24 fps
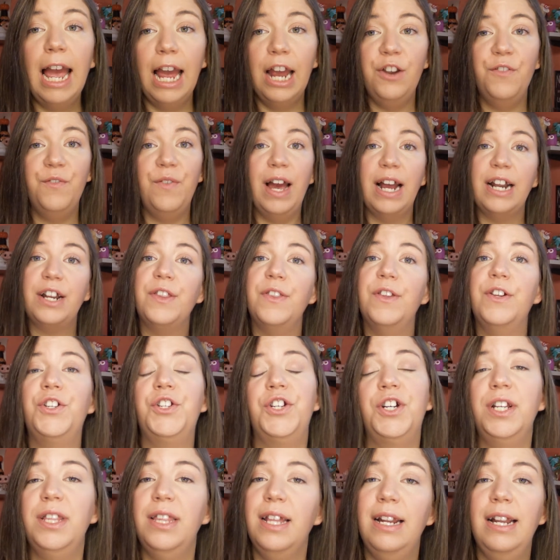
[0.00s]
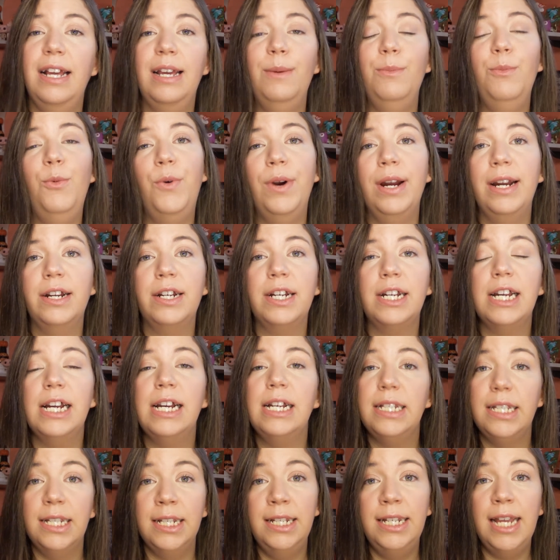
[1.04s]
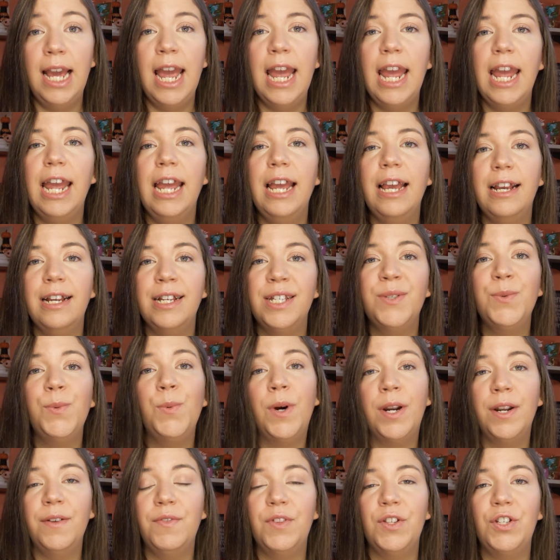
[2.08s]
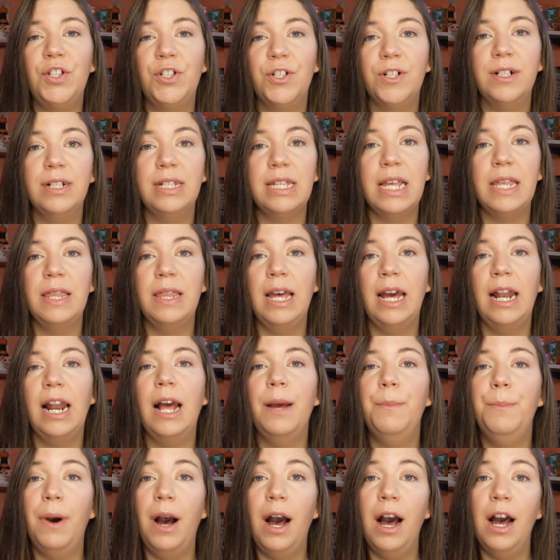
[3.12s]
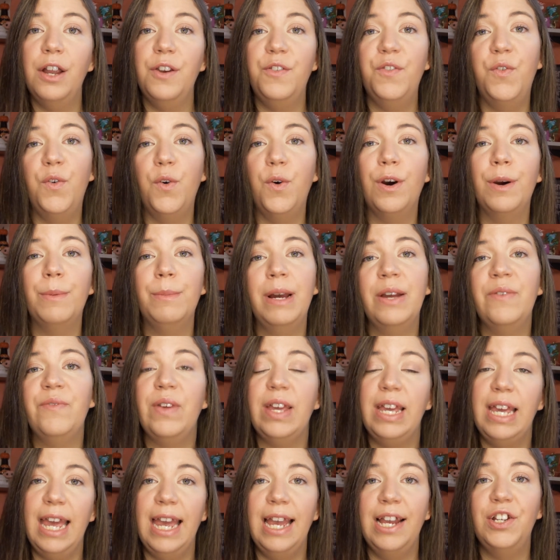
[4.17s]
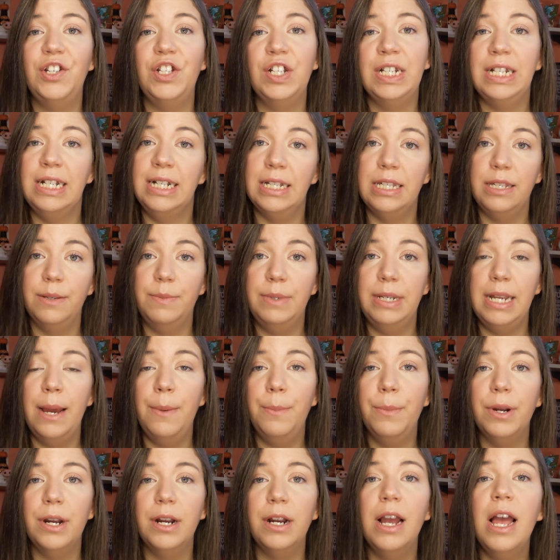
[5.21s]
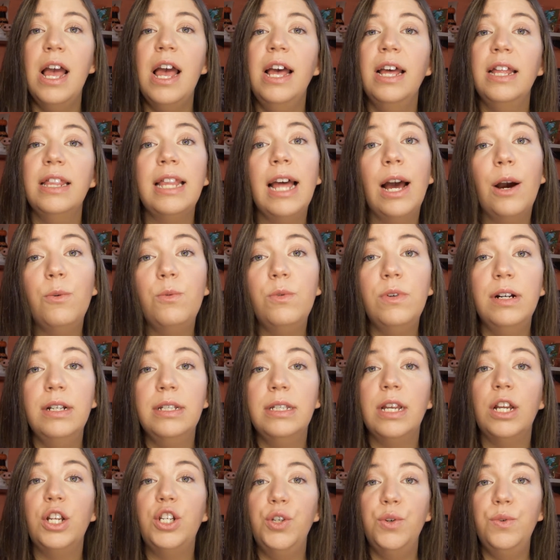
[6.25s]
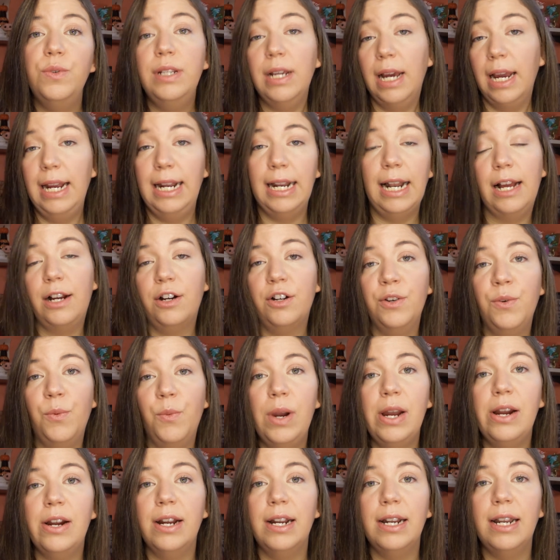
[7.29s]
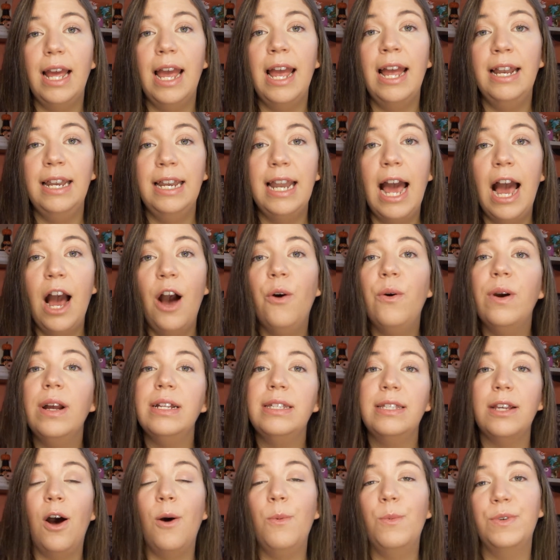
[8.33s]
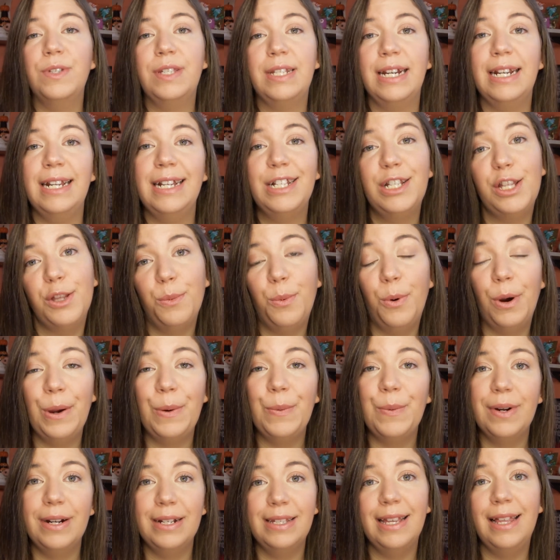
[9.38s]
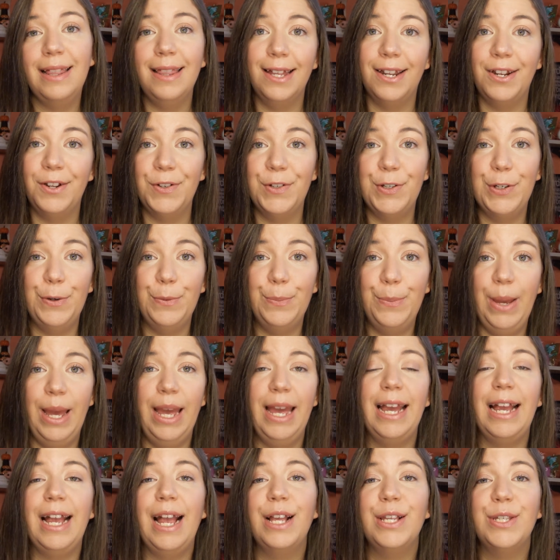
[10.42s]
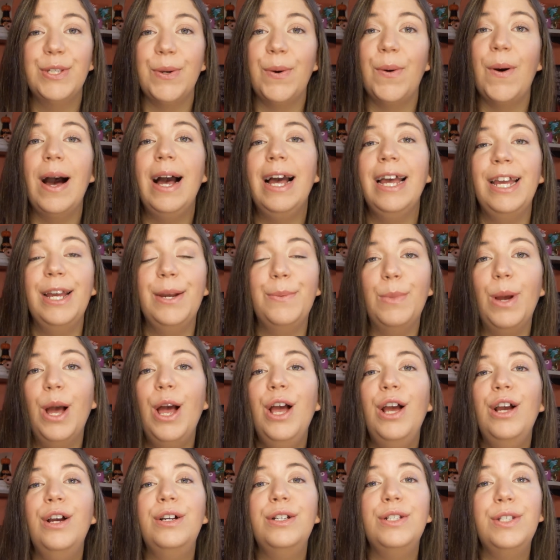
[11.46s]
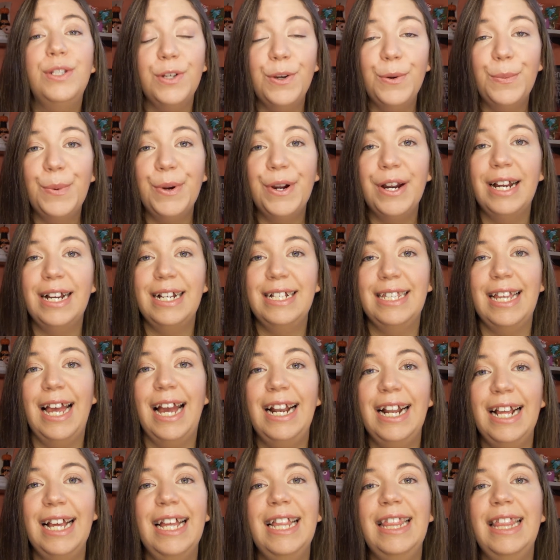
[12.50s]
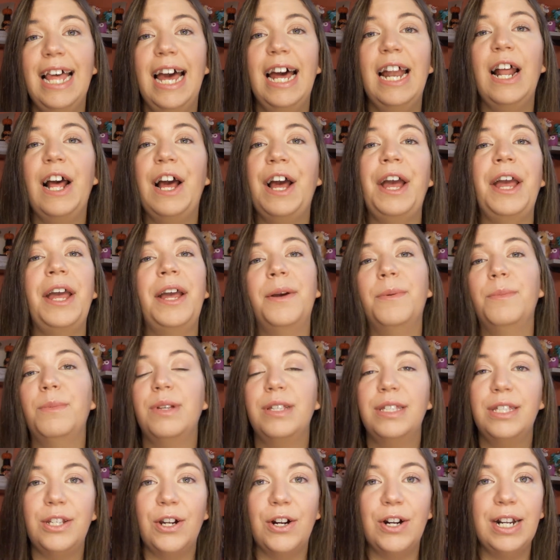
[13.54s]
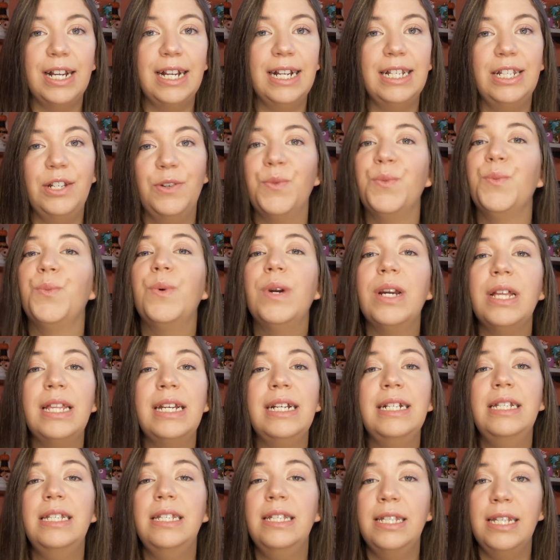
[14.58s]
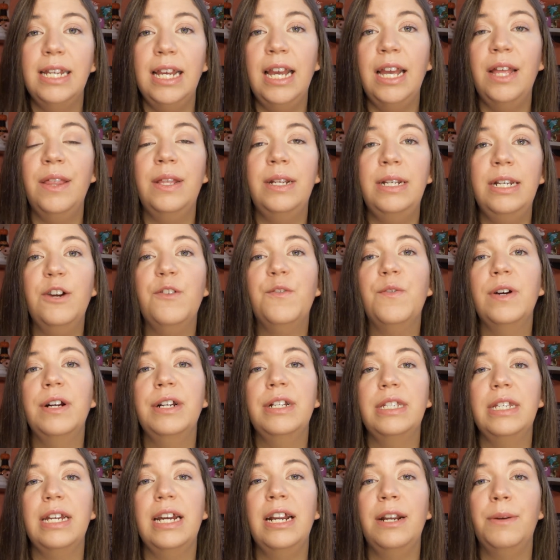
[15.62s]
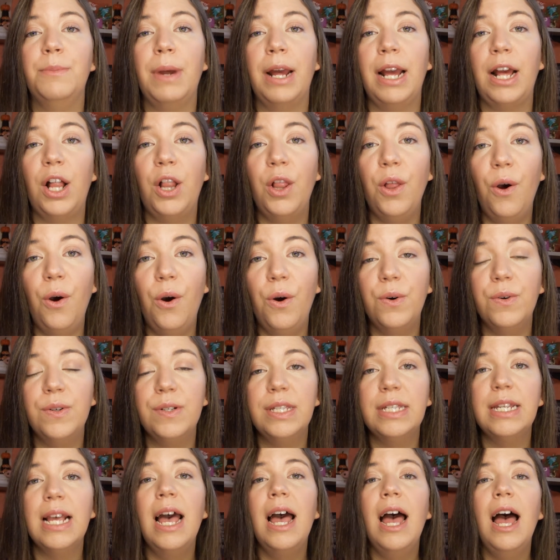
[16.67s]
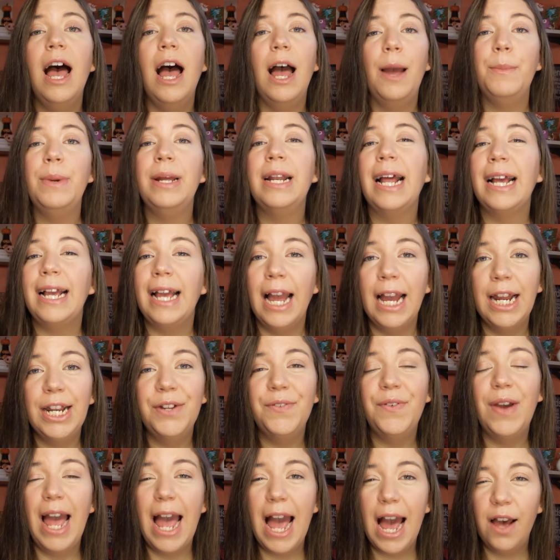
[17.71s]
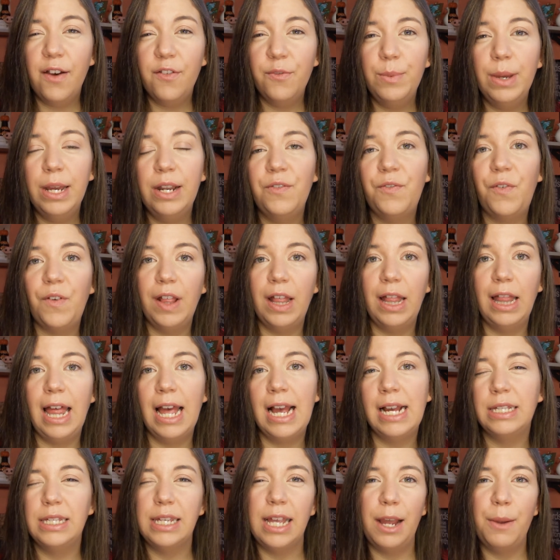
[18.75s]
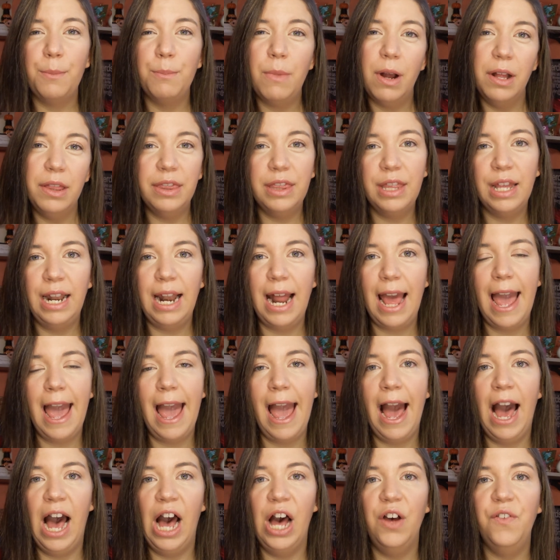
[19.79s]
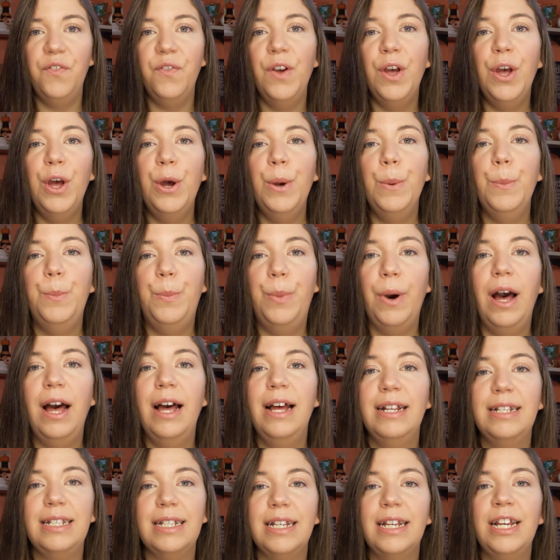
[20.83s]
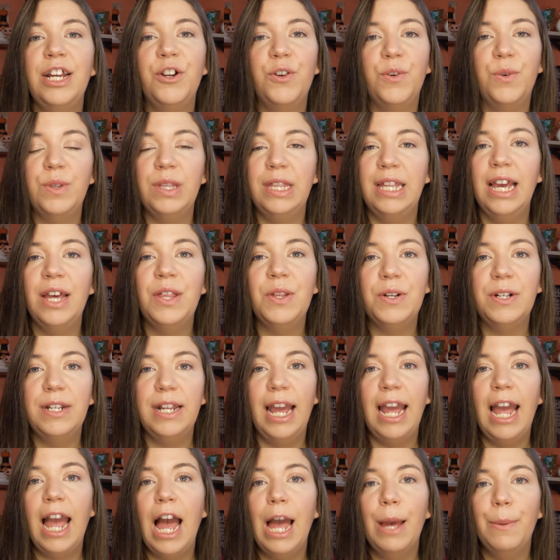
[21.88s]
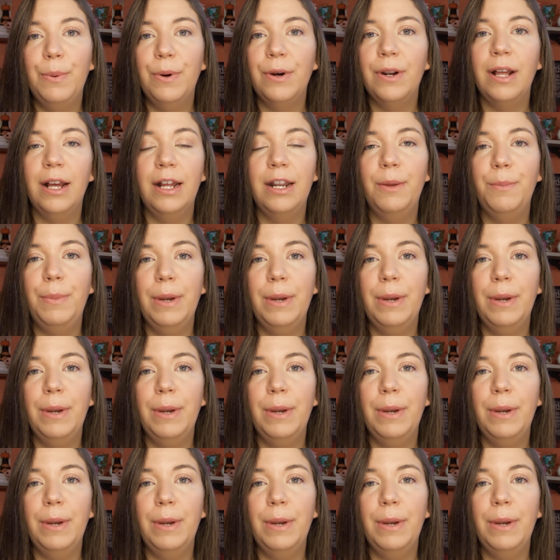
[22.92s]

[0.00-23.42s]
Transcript: In fact, the shirt that I'm wearing today is one of the shirts that I bought for my vacation in September that was too tight. I couldn't wear it. And now it's almost getting to the point where it's a little too big. So I am super excited that I am starting to really see the difference in my clothes. I mean, I kind of have been for the last like month and a half. But, you know, the other day I put on a